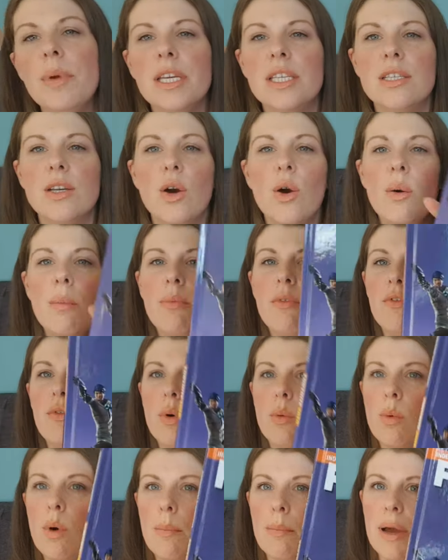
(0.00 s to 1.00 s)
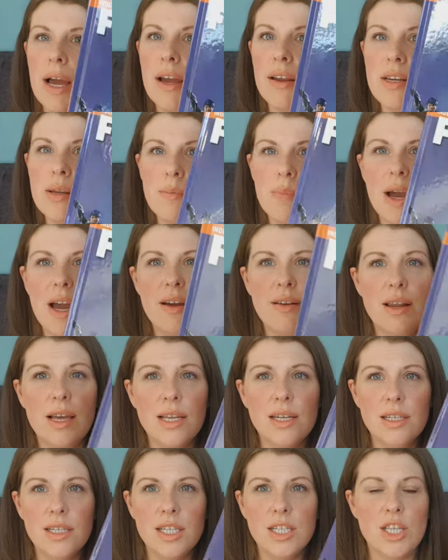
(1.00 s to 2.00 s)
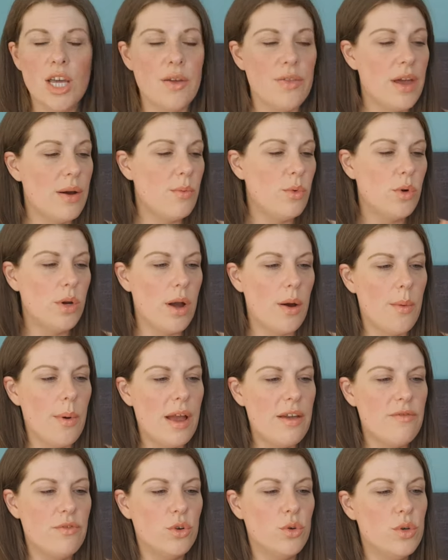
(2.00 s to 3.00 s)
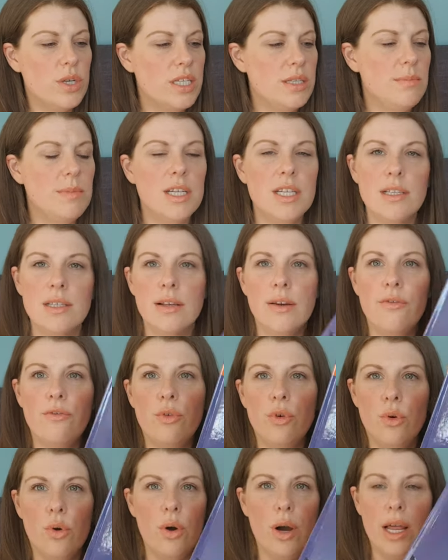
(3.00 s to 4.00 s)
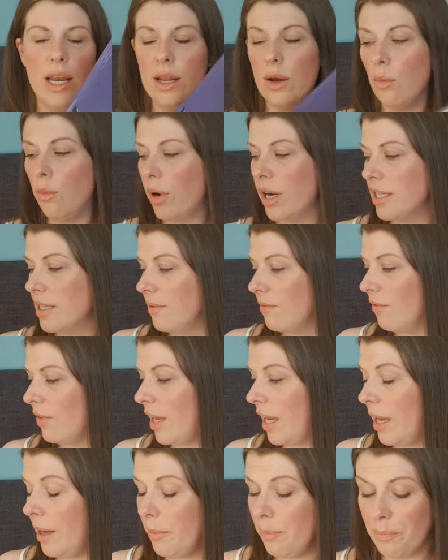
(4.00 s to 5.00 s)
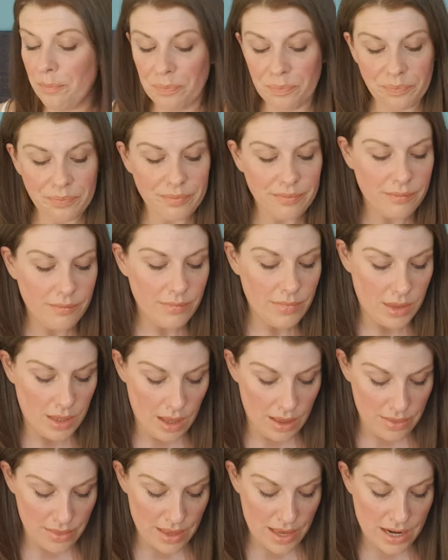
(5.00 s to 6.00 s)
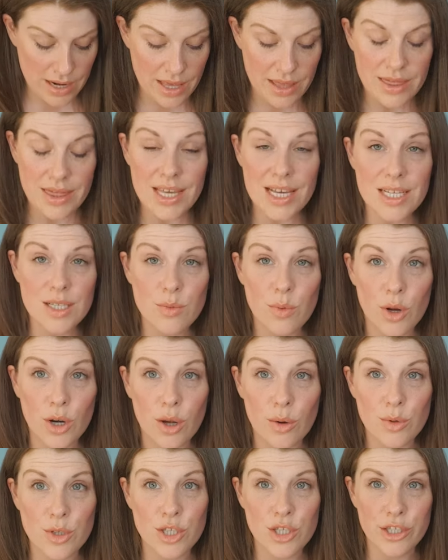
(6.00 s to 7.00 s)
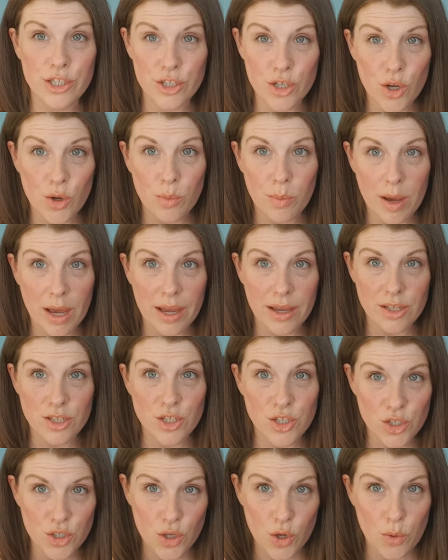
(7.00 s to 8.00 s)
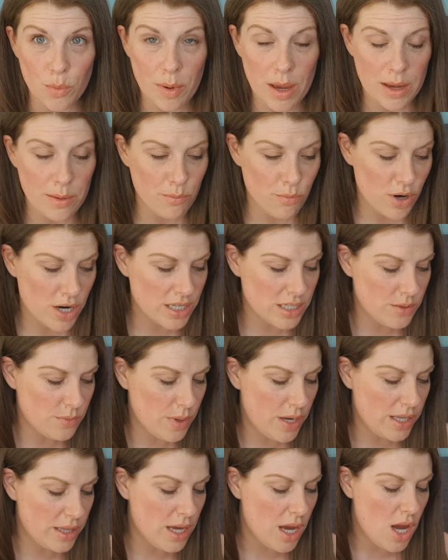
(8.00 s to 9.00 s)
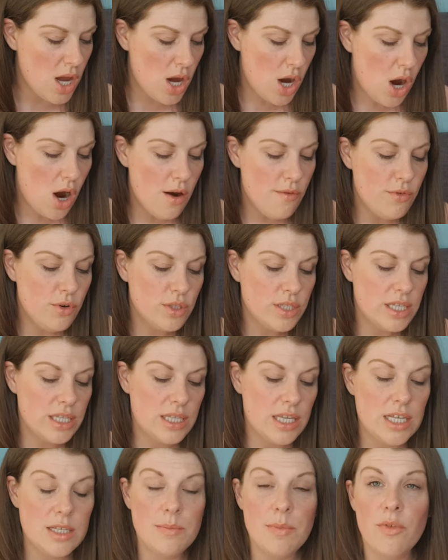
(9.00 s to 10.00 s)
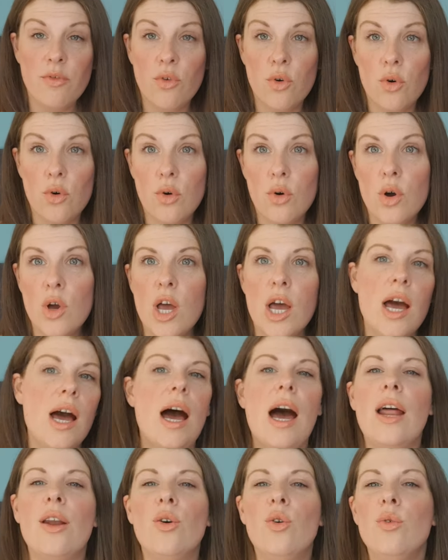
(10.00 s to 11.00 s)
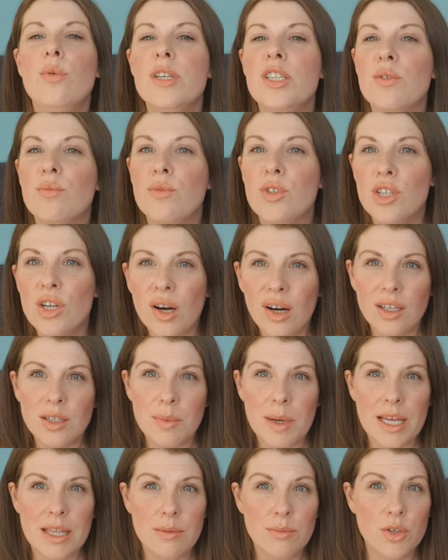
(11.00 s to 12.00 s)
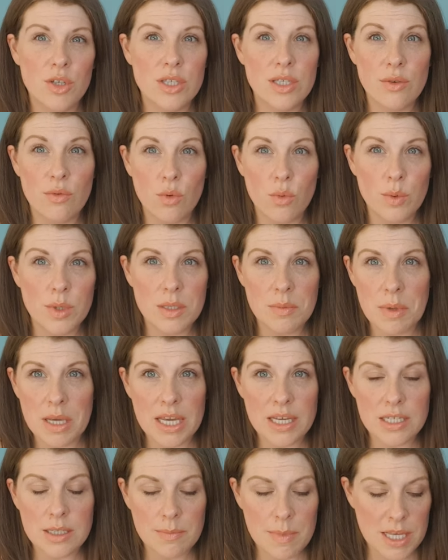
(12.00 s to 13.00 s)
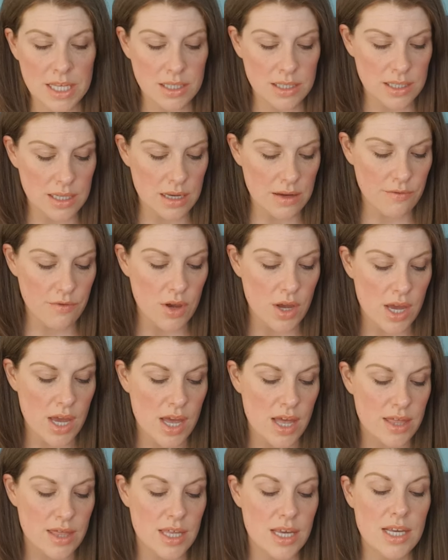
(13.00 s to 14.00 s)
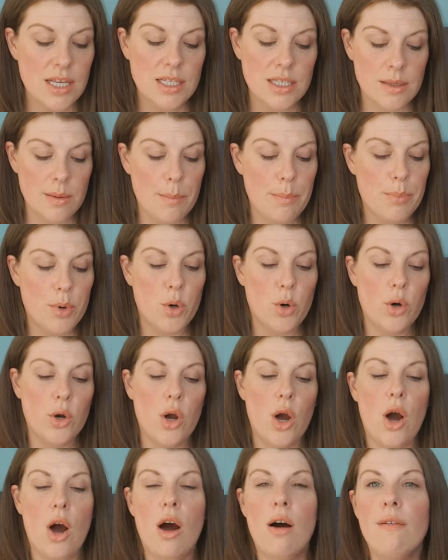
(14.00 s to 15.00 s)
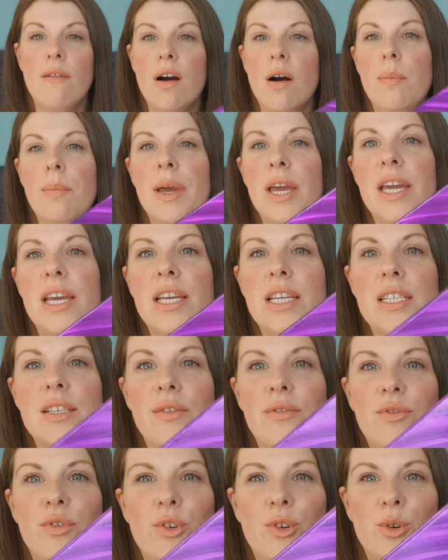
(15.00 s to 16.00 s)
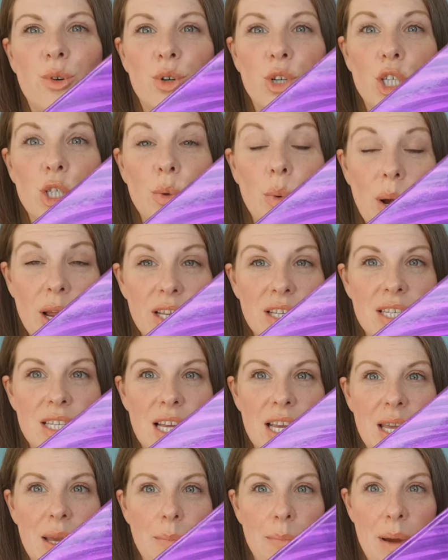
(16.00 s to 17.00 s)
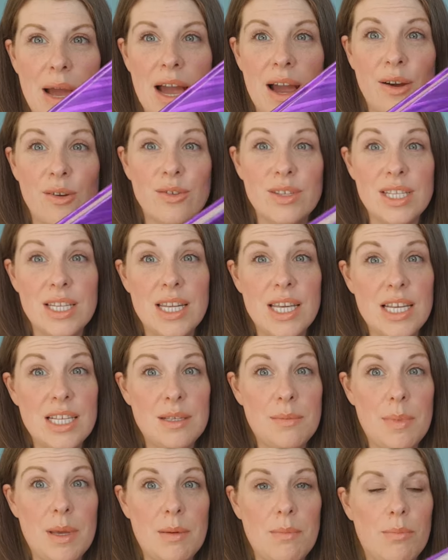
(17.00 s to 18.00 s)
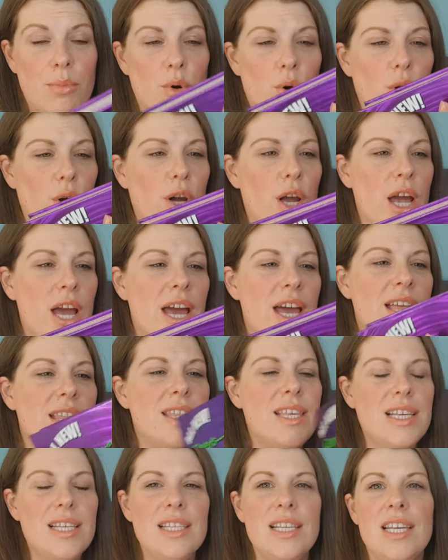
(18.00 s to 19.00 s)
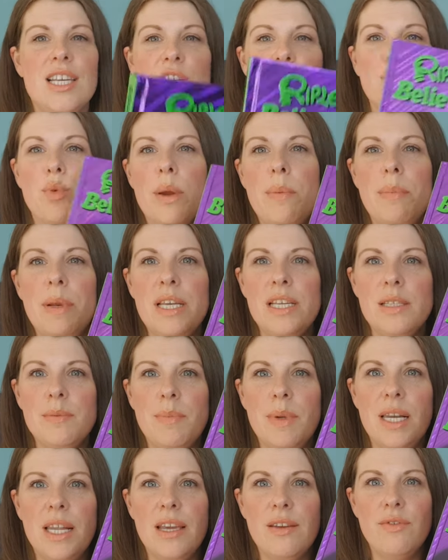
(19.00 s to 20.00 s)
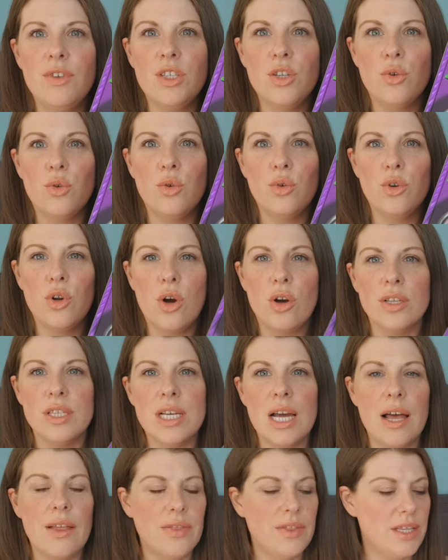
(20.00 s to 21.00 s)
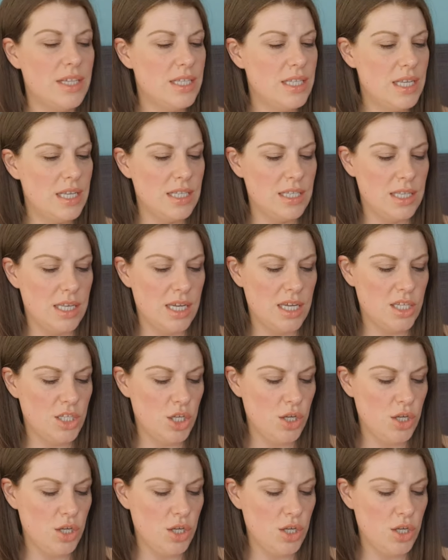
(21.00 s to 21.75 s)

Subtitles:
picked it up for £1 in Poundland, so that will go away for Christmas for a little present for him. Then this one I was super, super impressed with. I've looked at these before and always ummed and ahed about them because they're always a bit expensive. This book, RRP's for £20, and it is a big book. This is Ripley's Believe It or Not, and this is the